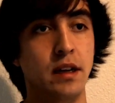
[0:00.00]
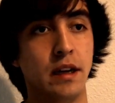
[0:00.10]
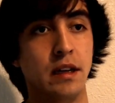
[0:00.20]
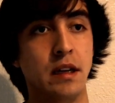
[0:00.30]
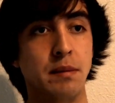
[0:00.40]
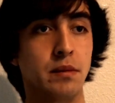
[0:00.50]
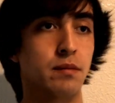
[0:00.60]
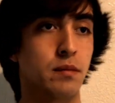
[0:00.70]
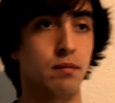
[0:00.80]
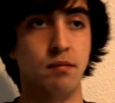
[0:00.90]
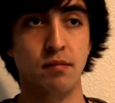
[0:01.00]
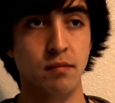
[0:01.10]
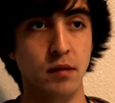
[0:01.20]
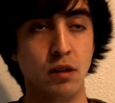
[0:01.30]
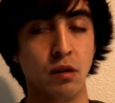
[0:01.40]
And
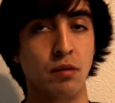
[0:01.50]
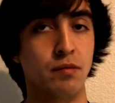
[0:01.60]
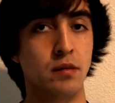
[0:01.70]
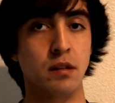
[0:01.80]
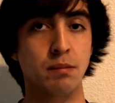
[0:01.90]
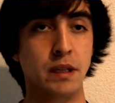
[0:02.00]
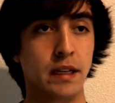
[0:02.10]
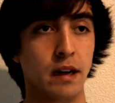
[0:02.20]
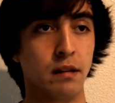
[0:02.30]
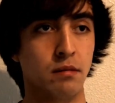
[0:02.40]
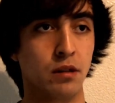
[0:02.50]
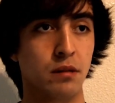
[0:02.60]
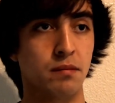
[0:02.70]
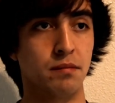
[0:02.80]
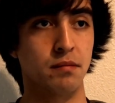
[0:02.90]
it'll be very more